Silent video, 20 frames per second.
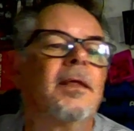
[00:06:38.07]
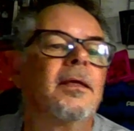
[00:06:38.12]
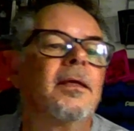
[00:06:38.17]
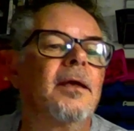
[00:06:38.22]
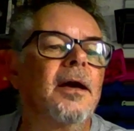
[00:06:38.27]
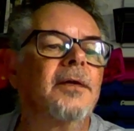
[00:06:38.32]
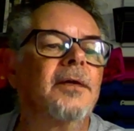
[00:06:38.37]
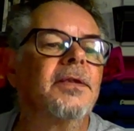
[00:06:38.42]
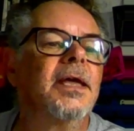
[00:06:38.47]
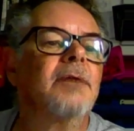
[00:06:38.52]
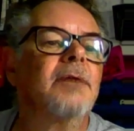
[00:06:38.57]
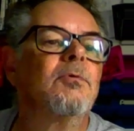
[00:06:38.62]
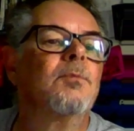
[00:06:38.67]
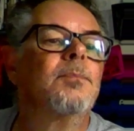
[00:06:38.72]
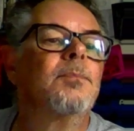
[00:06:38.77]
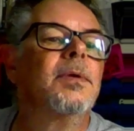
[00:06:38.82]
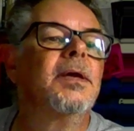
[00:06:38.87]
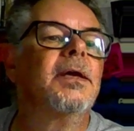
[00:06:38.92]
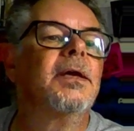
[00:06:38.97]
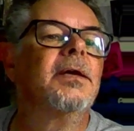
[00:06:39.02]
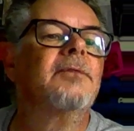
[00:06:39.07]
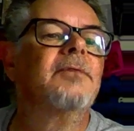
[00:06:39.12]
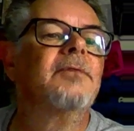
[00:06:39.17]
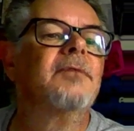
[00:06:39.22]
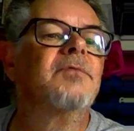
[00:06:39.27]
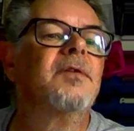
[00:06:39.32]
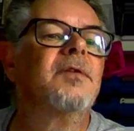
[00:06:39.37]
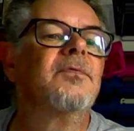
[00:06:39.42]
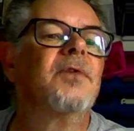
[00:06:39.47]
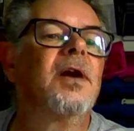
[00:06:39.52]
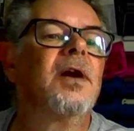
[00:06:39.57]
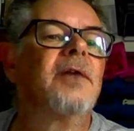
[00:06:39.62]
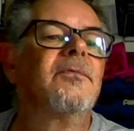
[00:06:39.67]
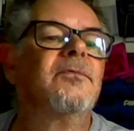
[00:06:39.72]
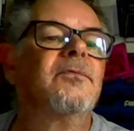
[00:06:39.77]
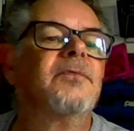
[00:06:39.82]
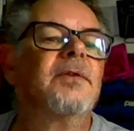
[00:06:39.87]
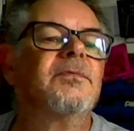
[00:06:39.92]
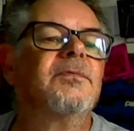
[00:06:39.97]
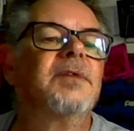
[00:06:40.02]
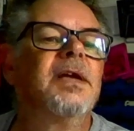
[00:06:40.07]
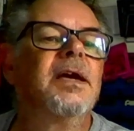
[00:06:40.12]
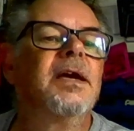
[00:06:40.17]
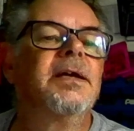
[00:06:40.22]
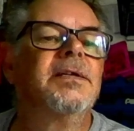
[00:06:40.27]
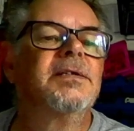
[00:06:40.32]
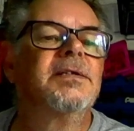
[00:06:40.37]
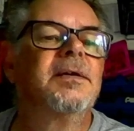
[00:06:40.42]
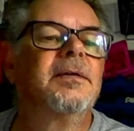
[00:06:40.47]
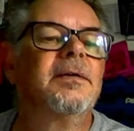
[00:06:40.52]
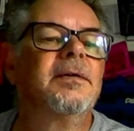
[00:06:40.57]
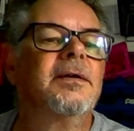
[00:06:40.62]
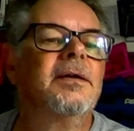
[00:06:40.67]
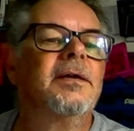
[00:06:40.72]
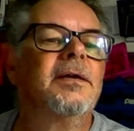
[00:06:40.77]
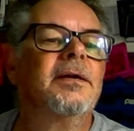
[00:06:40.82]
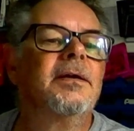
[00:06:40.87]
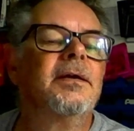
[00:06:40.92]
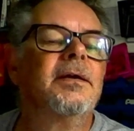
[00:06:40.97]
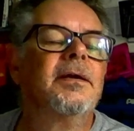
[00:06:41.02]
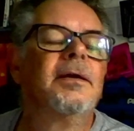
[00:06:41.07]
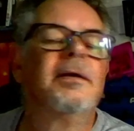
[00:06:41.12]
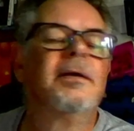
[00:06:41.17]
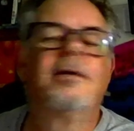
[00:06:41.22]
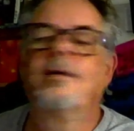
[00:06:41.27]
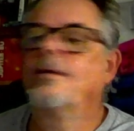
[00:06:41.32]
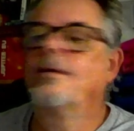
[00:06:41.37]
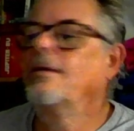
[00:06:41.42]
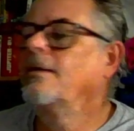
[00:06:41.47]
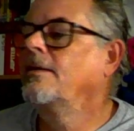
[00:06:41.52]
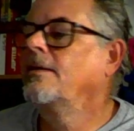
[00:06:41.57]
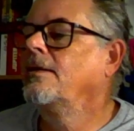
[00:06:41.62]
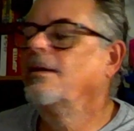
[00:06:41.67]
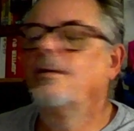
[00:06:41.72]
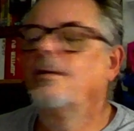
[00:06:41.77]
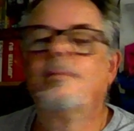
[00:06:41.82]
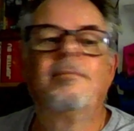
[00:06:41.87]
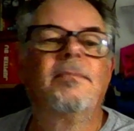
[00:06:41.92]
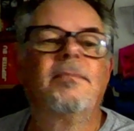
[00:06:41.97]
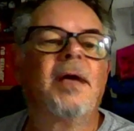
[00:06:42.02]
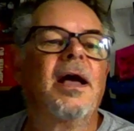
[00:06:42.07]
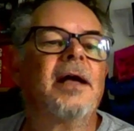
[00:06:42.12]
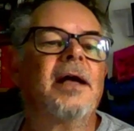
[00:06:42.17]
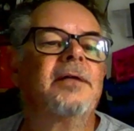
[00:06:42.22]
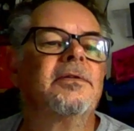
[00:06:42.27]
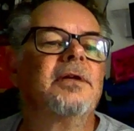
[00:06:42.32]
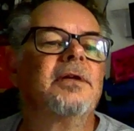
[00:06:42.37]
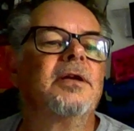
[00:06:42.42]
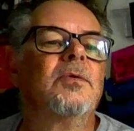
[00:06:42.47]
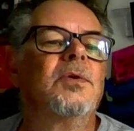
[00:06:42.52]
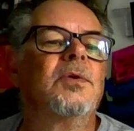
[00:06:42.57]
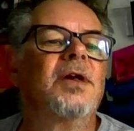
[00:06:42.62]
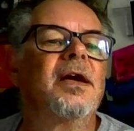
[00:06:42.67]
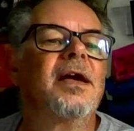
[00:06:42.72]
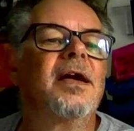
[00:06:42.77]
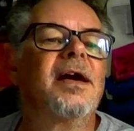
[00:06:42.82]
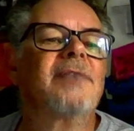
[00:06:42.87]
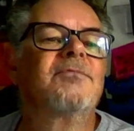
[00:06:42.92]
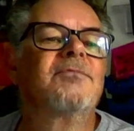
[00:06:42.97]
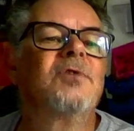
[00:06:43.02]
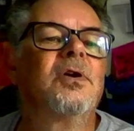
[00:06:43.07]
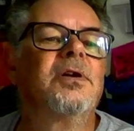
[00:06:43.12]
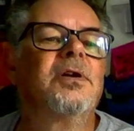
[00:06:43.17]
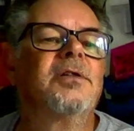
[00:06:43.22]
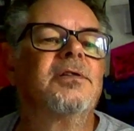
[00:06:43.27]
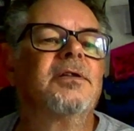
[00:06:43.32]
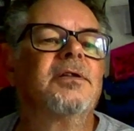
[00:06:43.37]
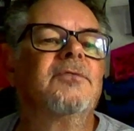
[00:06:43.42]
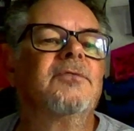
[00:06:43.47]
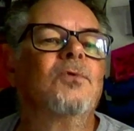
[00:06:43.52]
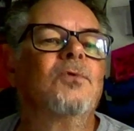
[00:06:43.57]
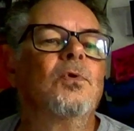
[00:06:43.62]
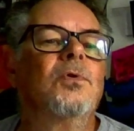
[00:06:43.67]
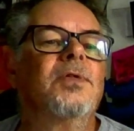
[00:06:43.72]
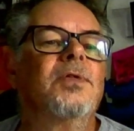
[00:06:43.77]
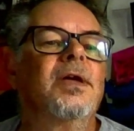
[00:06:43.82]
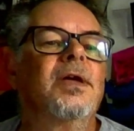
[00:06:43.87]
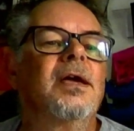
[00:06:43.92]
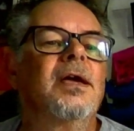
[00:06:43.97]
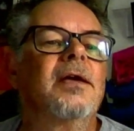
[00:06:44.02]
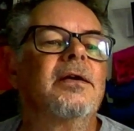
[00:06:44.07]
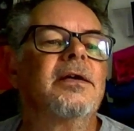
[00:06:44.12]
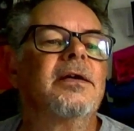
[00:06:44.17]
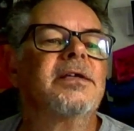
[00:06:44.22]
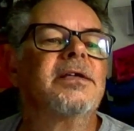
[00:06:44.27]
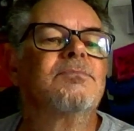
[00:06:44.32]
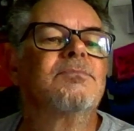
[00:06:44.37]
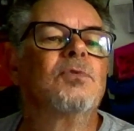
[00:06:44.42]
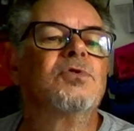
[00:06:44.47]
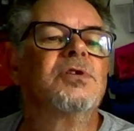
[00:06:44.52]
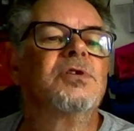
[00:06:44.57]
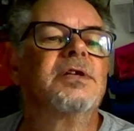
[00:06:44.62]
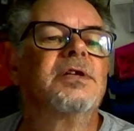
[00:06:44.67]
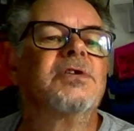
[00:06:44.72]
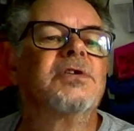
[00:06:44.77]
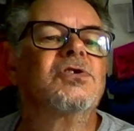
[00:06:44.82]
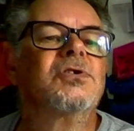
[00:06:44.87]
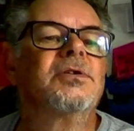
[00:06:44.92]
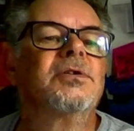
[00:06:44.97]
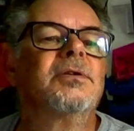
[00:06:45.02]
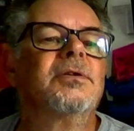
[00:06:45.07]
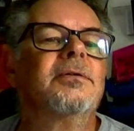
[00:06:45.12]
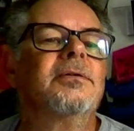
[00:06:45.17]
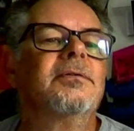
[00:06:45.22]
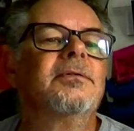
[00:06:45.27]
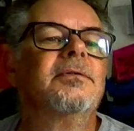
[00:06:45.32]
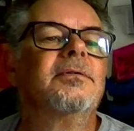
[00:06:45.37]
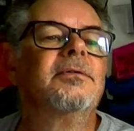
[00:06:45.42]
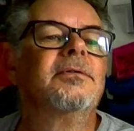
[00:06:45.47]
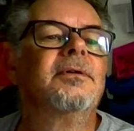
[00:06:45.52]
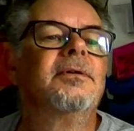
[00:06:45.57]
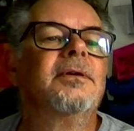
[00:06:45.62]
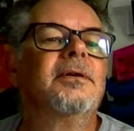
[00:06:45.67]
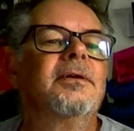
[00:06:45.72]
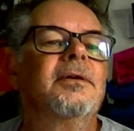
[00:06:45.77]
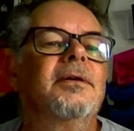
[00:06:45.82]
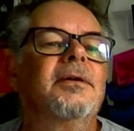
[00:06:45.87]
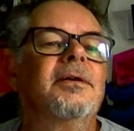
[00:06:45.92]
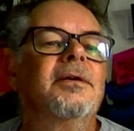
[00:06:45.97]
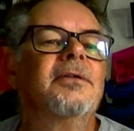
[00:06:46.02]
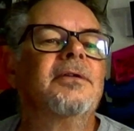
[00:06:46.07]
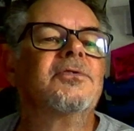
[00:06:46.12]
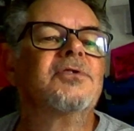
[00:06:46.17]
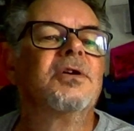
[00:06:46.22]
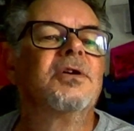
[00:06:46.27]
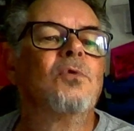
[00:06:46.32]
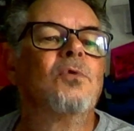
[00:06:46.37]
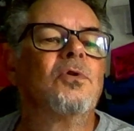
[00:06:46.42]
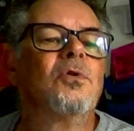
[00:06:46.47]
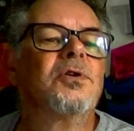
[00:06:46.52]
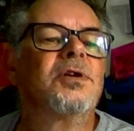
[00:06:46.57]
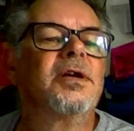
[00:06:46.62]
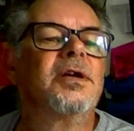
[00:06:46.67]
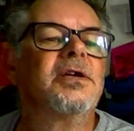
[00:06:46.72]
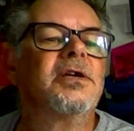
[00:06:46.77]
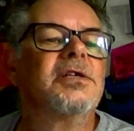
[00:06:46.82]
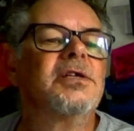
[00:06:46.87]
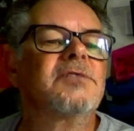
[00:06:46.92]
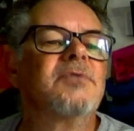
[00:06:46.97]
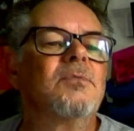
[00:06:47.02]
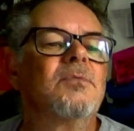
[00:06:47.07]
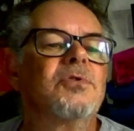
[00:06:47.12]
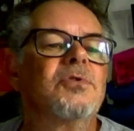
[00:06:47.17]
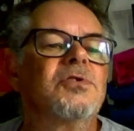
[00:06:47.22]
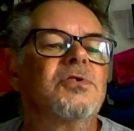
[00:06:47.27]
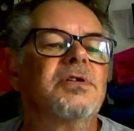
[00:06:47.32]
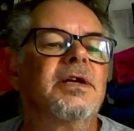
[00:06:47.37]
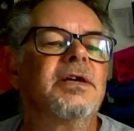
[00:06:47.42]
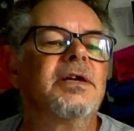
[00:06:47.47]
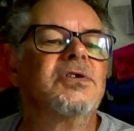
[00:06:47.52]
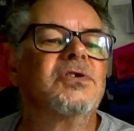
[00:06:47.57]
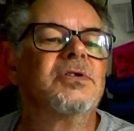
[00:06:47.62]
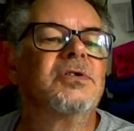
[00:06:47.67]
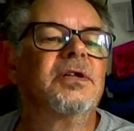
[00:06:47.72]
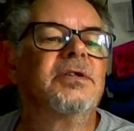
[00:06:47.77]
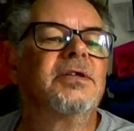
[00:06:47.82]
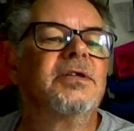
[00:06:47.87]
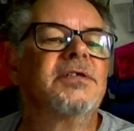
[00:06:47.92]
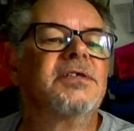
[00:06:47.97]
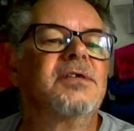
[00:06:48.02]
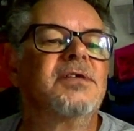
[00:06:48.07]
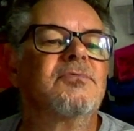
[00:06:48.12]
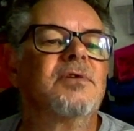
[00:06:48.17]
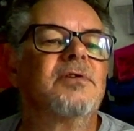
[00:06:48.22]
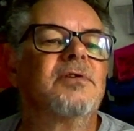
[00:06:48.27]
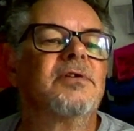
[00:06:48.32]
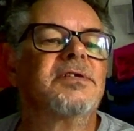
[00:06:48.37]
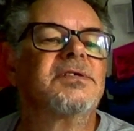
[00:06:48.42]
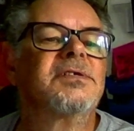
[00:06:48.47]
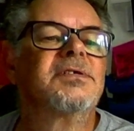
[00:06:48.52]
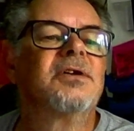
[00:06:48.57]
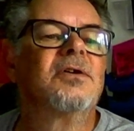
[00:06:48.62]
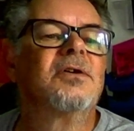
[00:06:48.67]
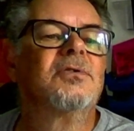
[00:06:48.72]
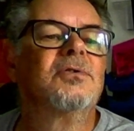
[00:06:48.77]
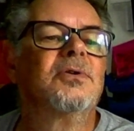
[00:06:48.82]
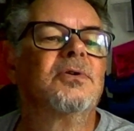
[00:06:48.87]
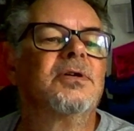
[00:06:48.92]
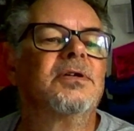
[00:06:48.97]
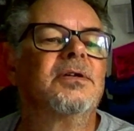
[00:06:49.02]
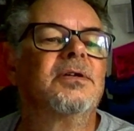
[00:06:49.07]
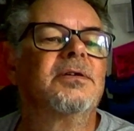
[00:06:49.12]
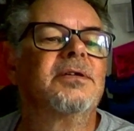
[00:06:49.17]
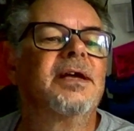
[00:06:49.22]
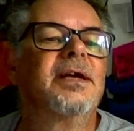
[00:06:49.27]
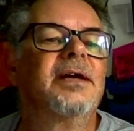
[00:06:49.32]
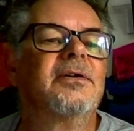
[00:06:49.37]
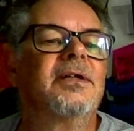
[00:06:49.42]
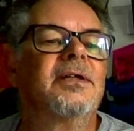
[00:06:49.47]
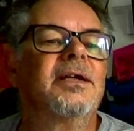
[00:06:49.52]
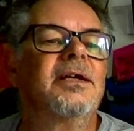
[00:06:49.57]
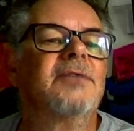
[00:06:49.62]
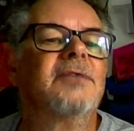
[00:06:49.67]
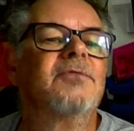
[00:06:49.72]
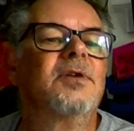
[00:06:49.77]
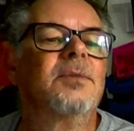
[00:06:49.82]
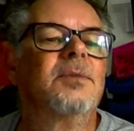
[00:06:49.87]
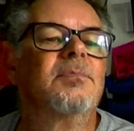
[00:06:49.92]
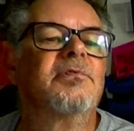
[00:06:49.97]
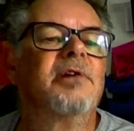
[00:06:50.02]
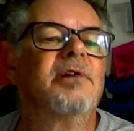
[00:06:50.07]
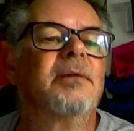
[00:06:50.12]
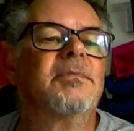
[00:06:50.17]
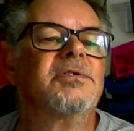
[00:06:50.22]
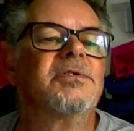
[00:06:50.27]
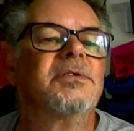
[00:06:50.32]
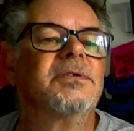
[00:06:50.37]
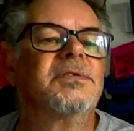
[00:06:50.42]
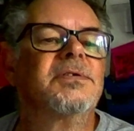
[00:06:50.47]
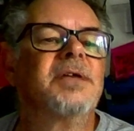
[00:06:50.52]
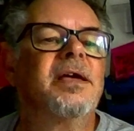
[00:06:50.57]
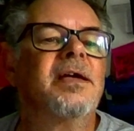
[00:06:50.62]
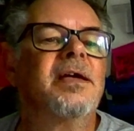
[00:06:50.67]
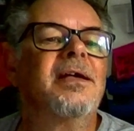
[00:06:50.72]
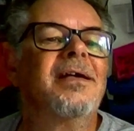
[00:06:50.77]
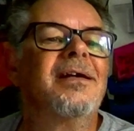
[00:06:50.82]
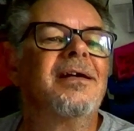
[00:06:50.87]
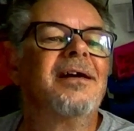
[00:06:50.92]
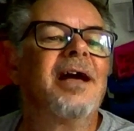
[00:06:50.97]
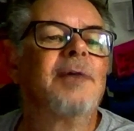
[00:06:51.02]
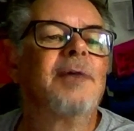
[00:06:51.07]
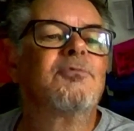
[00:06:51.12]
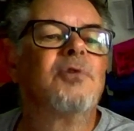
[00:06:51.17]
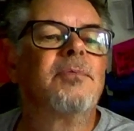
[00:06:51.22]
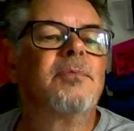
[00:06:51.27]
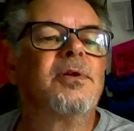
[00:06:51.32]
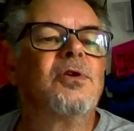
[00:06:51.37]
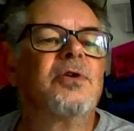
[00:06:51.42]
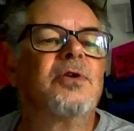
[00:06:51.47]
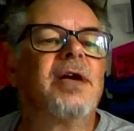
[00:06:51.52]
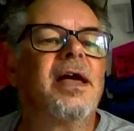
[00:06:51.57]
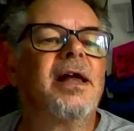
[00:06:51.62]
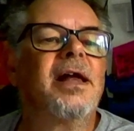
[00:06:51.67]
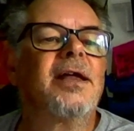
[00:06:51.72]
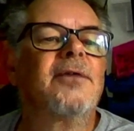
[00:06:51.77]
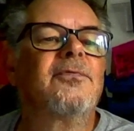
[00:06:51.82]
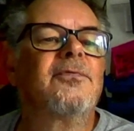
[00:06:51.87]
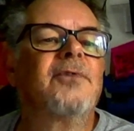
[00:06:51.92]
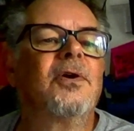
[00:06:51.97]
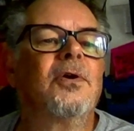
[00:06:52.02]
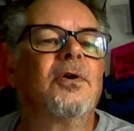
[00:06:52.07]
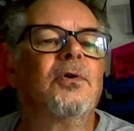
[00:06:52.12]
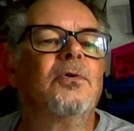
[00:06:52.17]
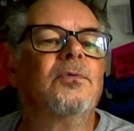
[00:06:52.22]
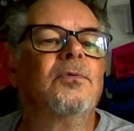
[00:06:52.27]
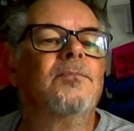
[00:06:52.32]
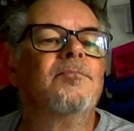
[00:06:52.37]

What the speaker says: and they would be 55 and 58. And the only one I haven't got anything for there is modulation. So what can I use for modulation? And this is where I'd start looking at down here for the parameters. I'd probably look at LFO,